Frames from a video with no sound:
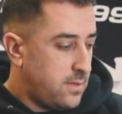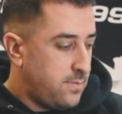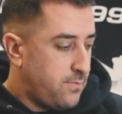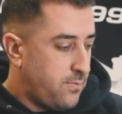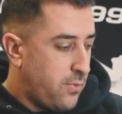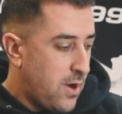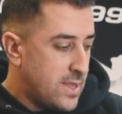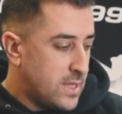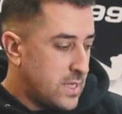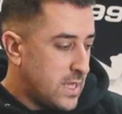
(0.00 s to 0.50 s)

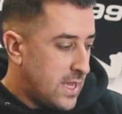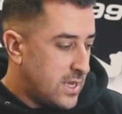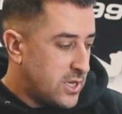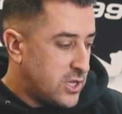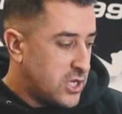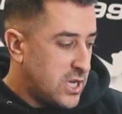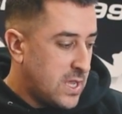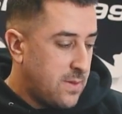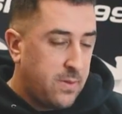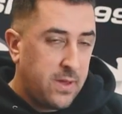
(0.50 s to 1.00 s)
Brantatch
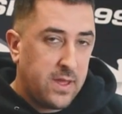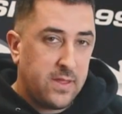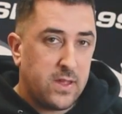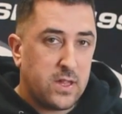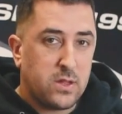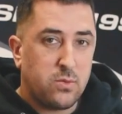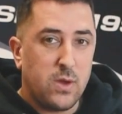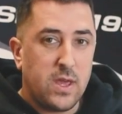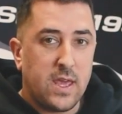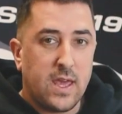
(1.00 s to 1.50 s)
GP
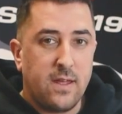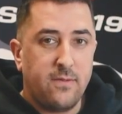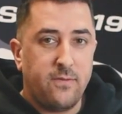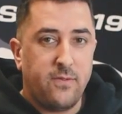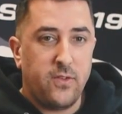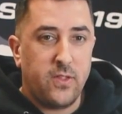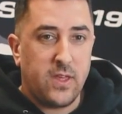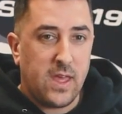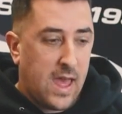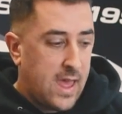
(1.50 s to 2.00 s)
this weekend
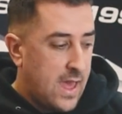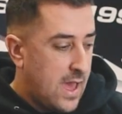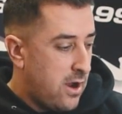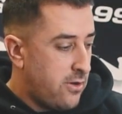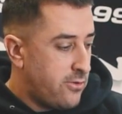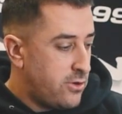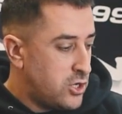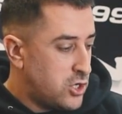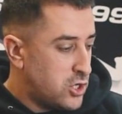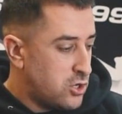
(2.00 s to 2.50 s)
for the
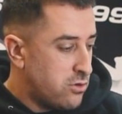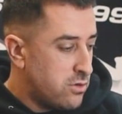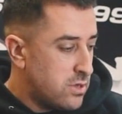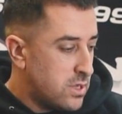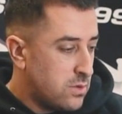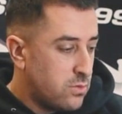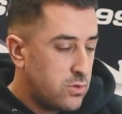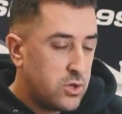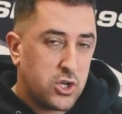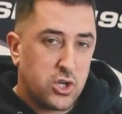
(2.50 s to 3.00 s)
8-hour
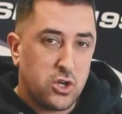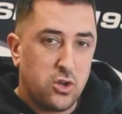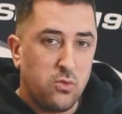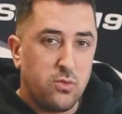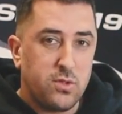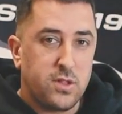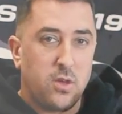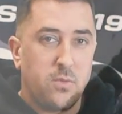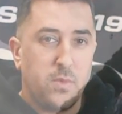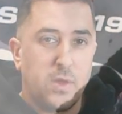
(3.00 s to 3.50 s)
endurance, which should
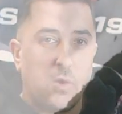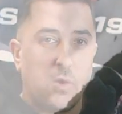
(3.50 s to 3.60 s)
also be